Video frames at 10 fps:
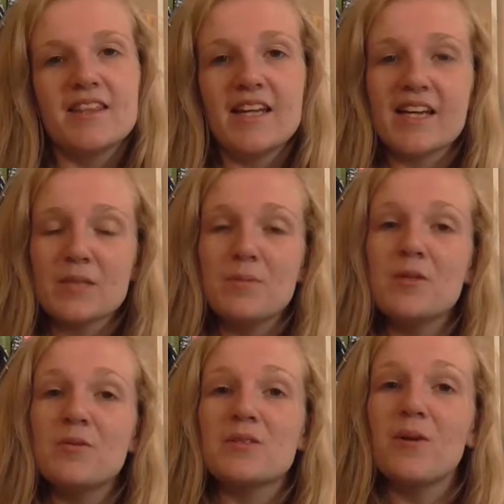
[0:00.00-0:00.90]
The next
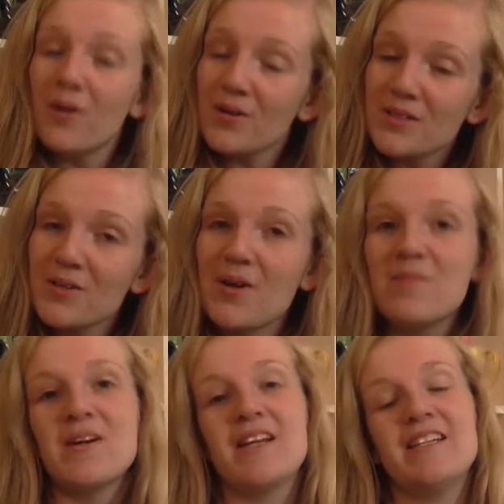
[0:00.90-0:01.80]
book was also on
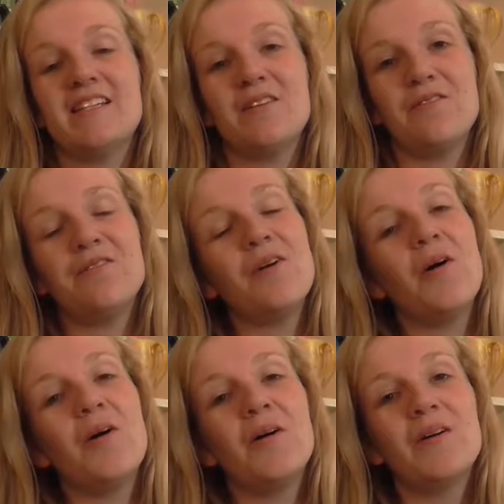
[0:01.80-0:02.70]
my list
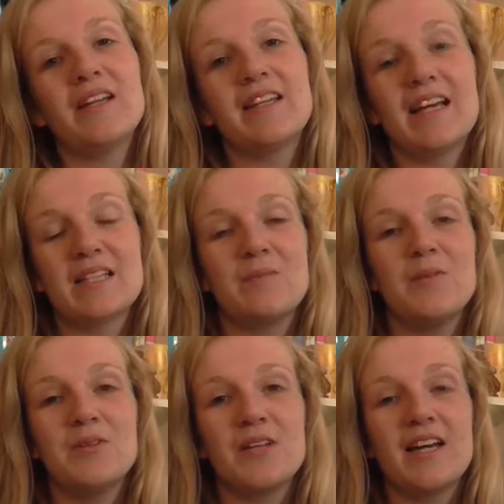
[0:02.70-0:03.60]
for last
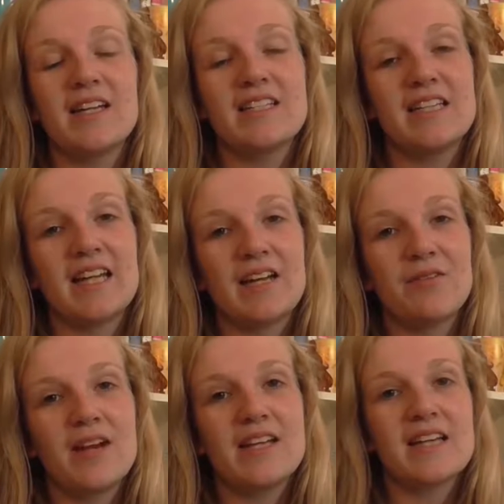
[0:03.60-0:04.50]
month and I didn't get it
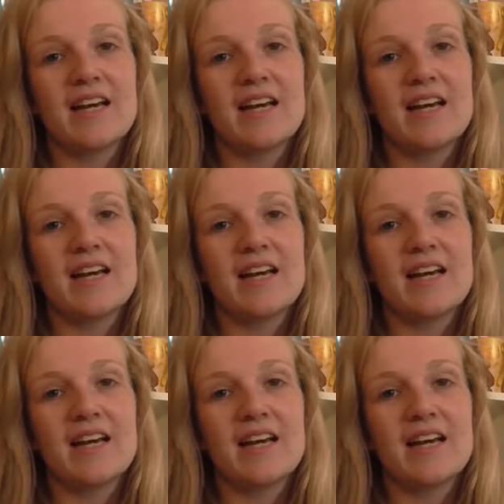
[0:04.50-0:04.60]
read,